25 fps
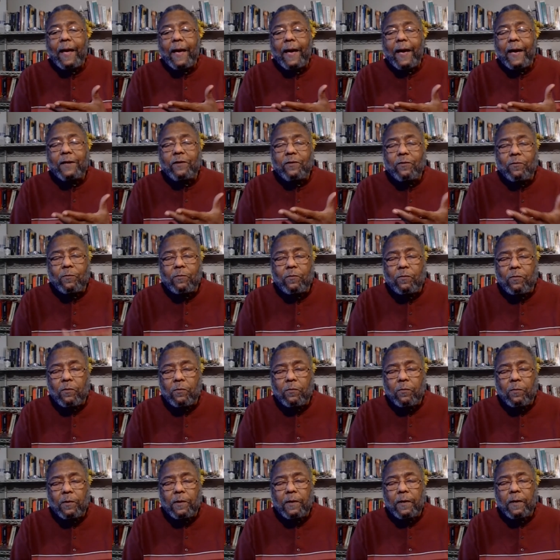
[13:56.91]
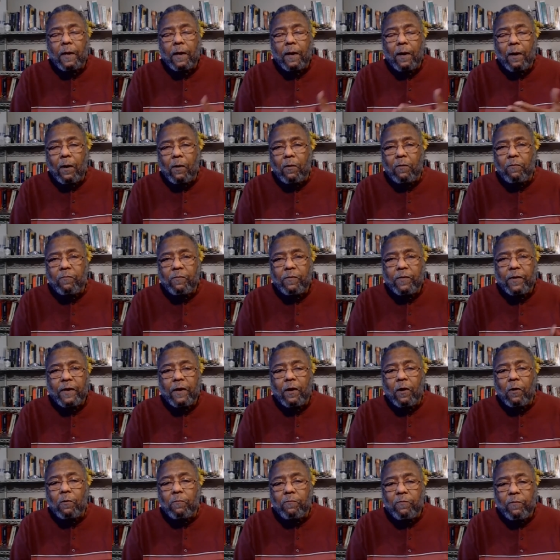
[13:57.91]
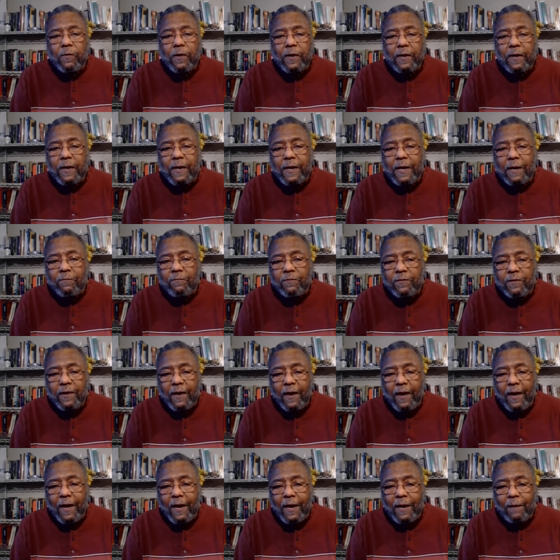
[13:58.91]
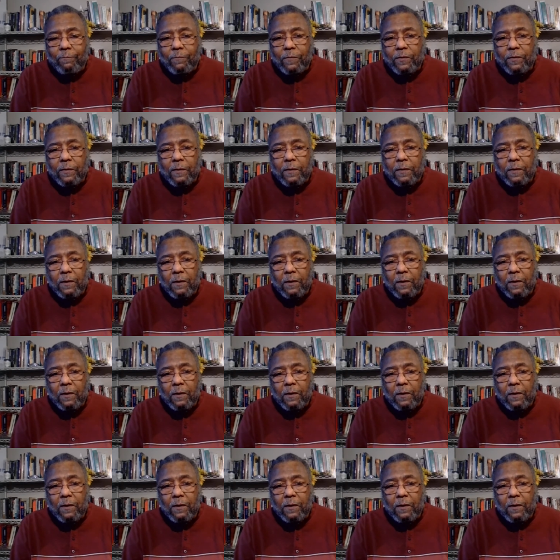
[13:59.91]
and you do it over and over enough times,